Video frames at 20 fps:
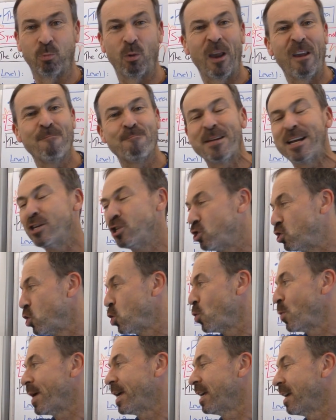We've been
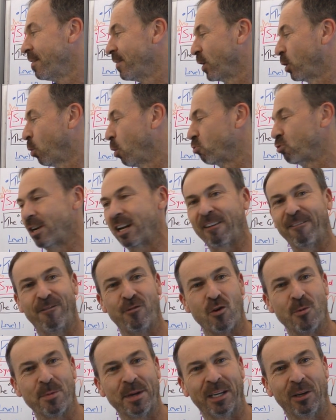doing the quadratic
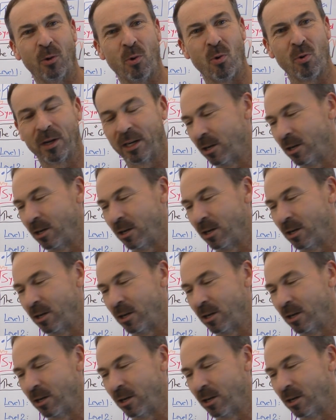formula all